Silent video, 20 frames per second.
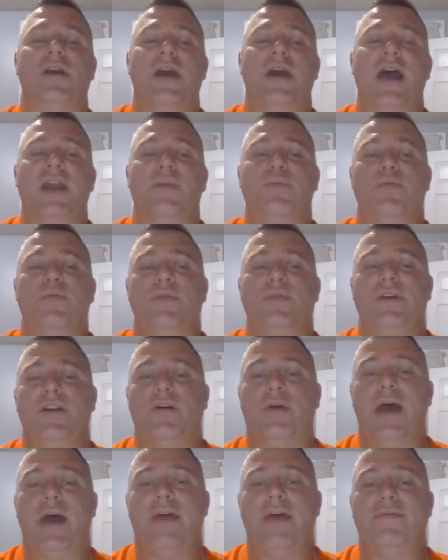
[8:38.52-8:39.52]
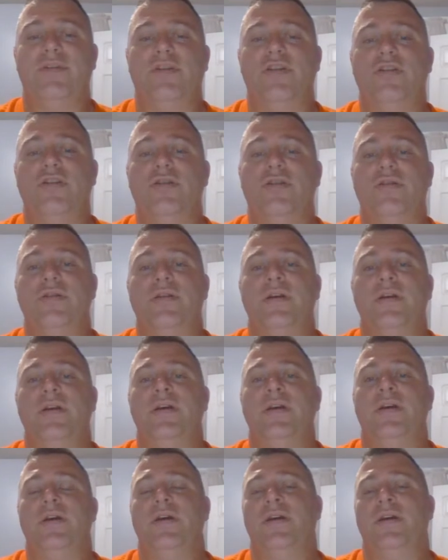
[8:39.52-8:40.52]
of, have a good
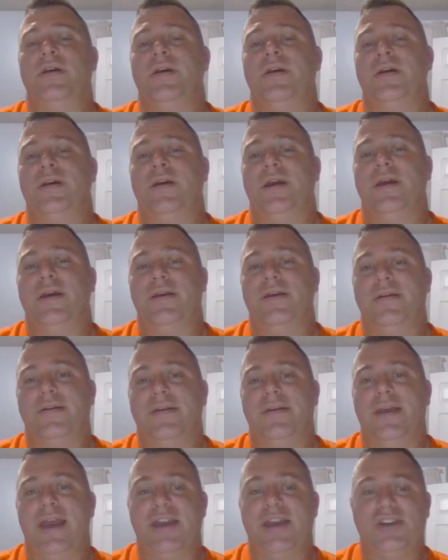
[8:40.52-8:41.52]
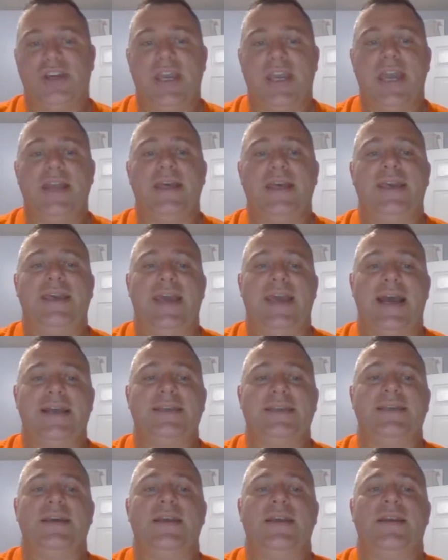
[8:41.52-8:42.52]
educated guess
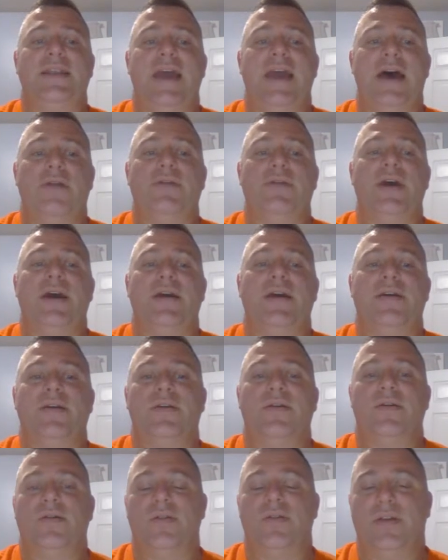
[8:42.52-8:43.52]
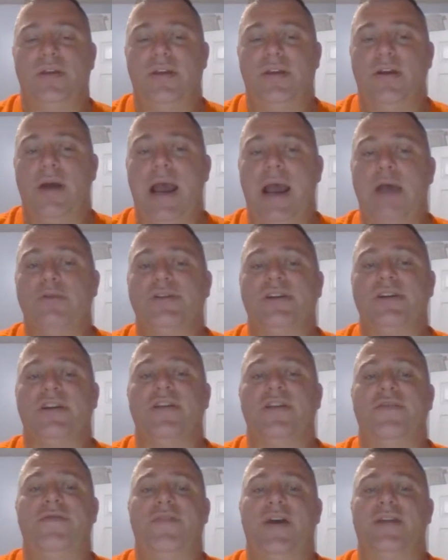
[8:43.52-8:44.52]
on how that, how it's going to
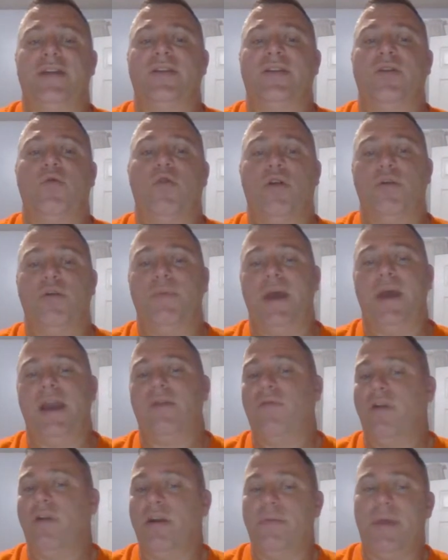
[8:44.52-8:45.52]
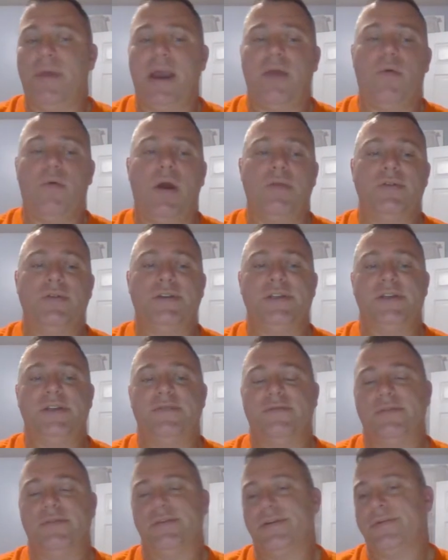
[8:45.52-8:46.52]
affect the quarterback, running back, wide
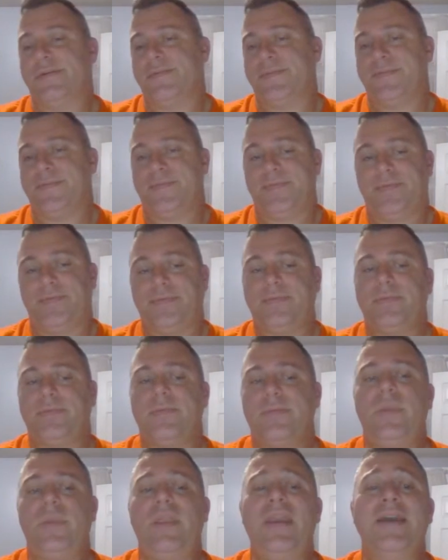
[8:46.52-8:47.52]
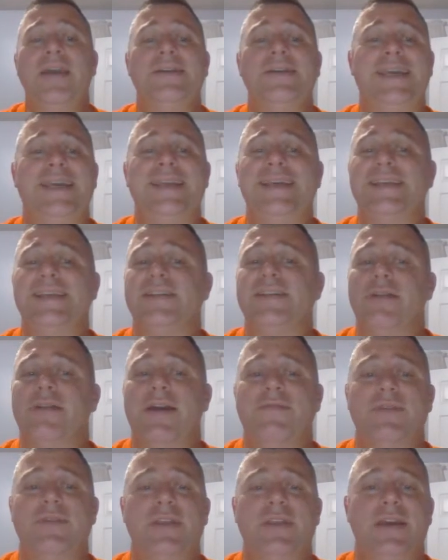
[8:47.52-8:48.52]
receivers. TDs are
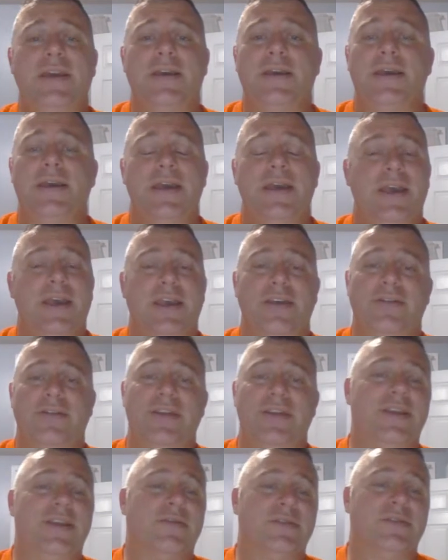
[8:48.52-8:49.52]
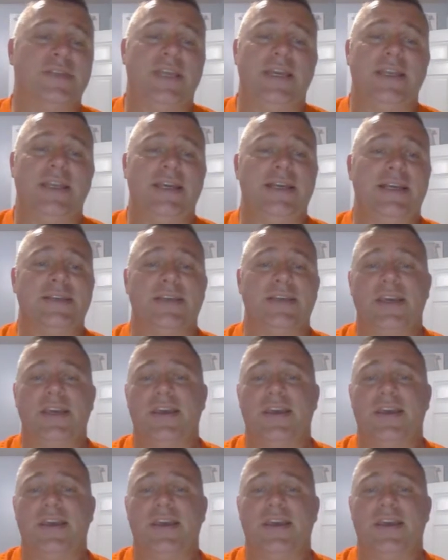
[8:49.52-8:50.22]
everything. You need those TDs. Like,